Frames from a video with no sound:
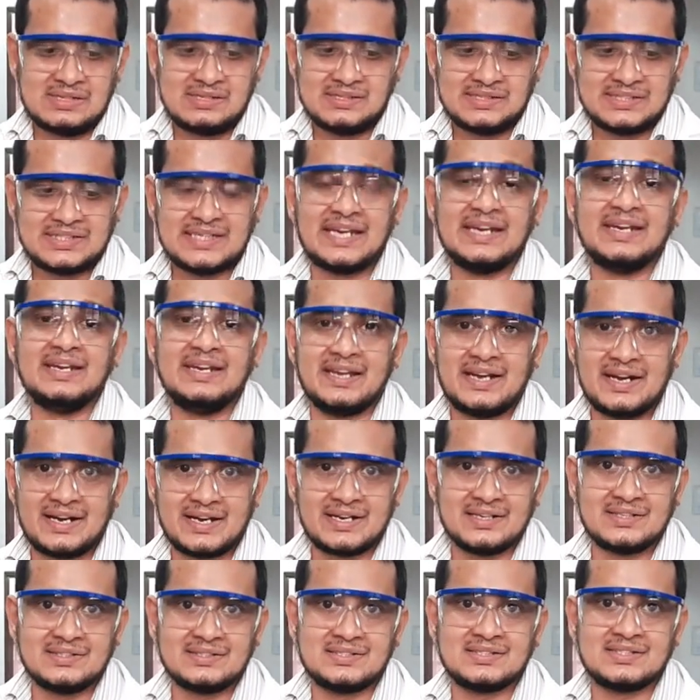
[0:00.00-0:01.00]
skin
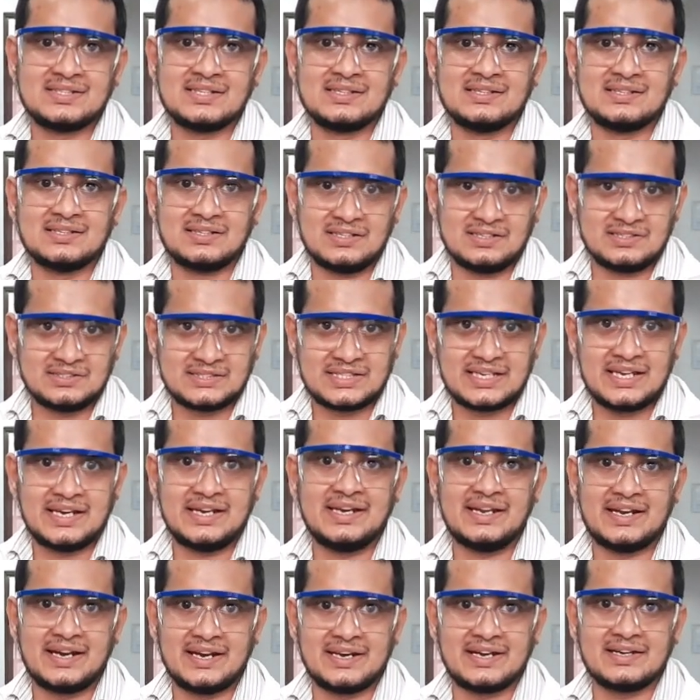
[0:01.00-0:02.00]

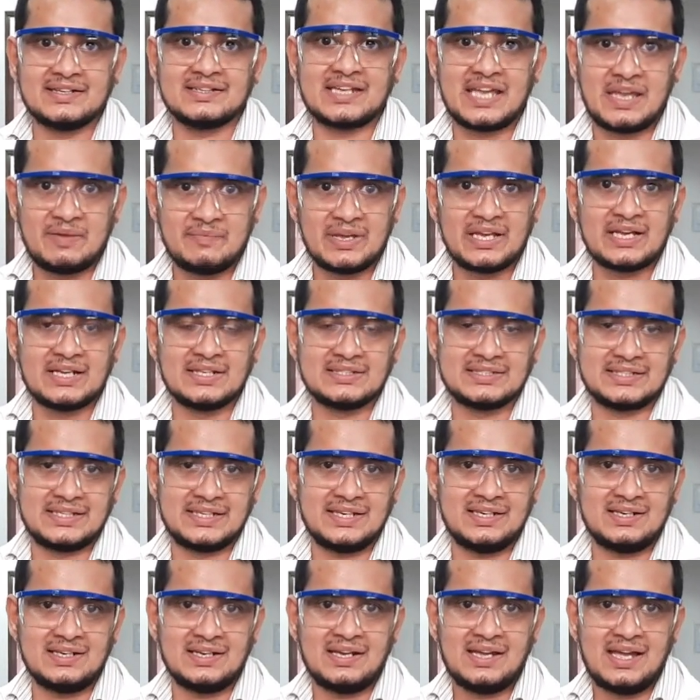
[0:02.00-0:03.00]
irritant chemicals in
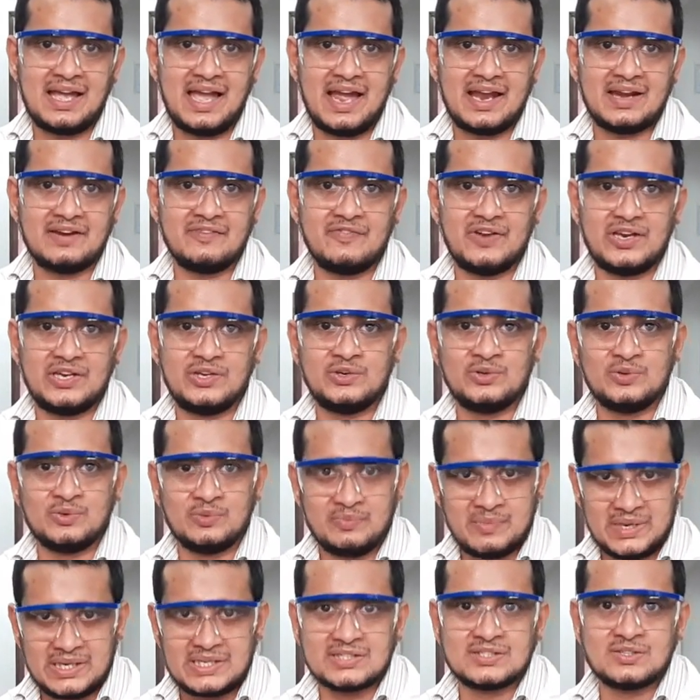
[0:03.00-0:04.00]
it, and when you
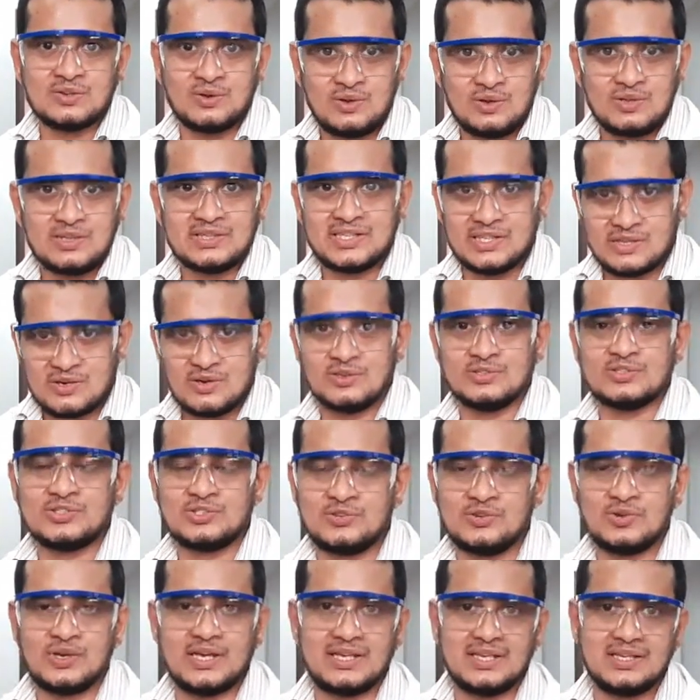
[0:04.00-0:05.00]
mix all the clothes
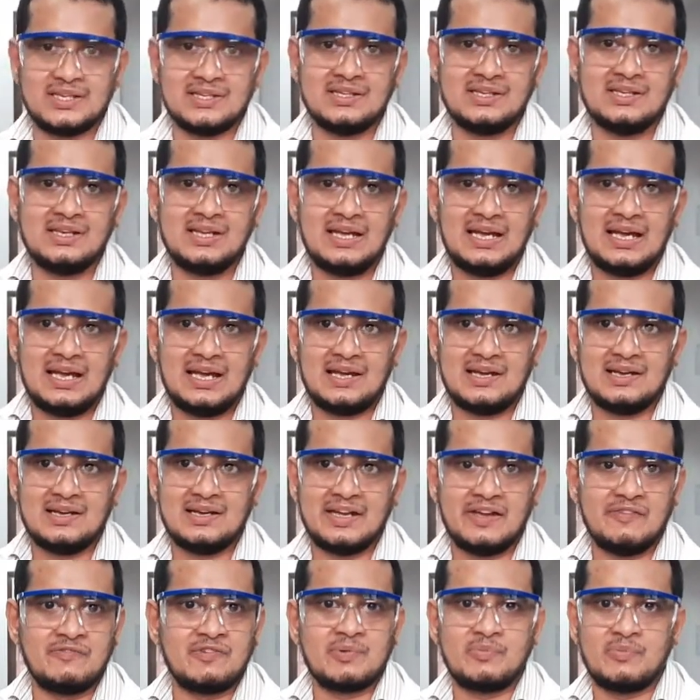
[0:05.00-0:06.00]
together,
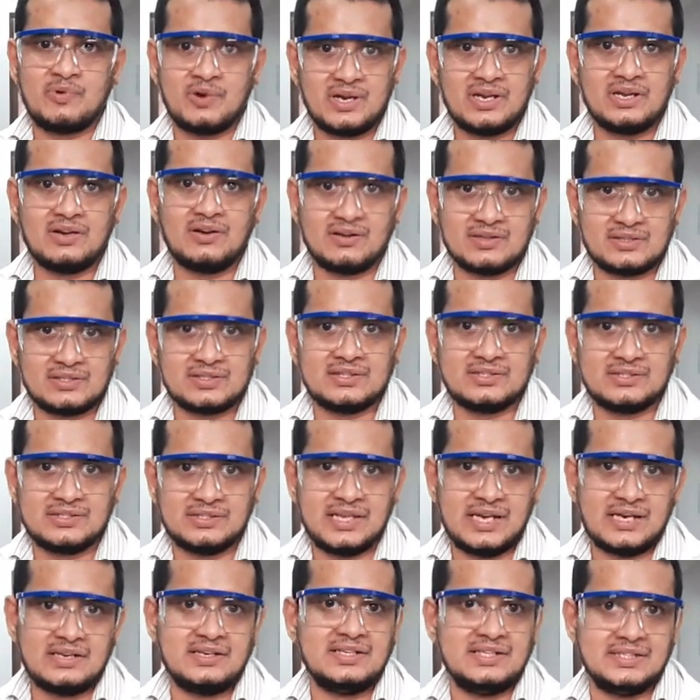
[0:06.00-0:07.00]
everybody got
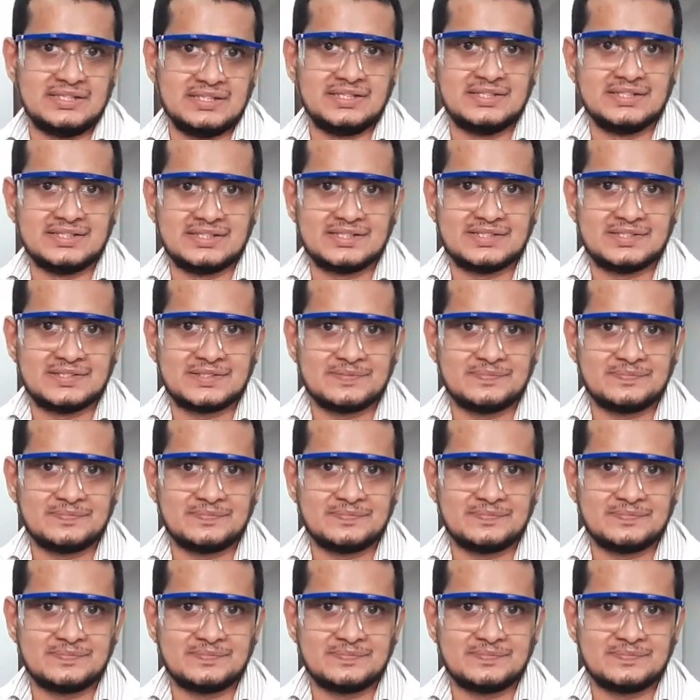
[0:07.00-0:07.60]
that disease.